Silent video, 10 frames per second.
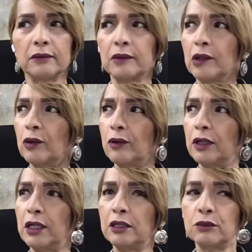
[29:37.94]
oh it
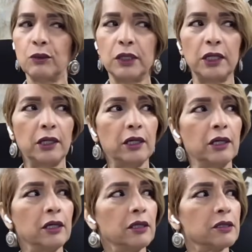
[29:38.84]
is what it
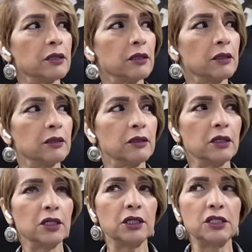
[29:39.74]
is, and
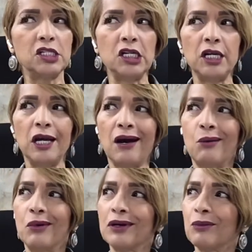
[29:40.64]
gee, I
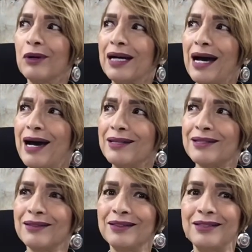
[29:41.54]
wonder what God's
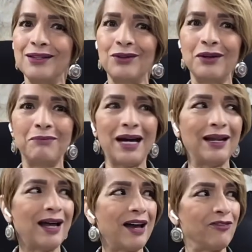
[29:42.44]
gonna do in my
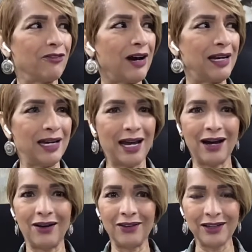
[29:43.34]
life right
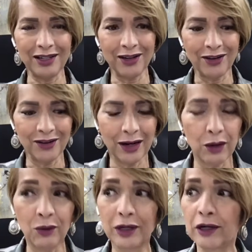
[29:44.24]
now. You know, I
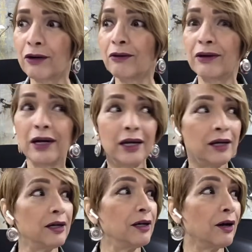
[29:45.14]
wonder,
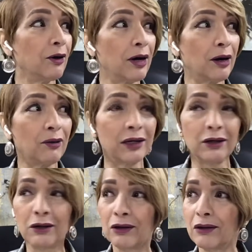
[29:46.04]
you know, I
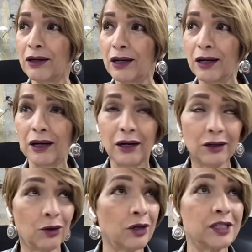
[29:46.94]
wonder, uh,
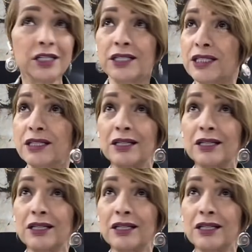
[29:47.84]
Lord, just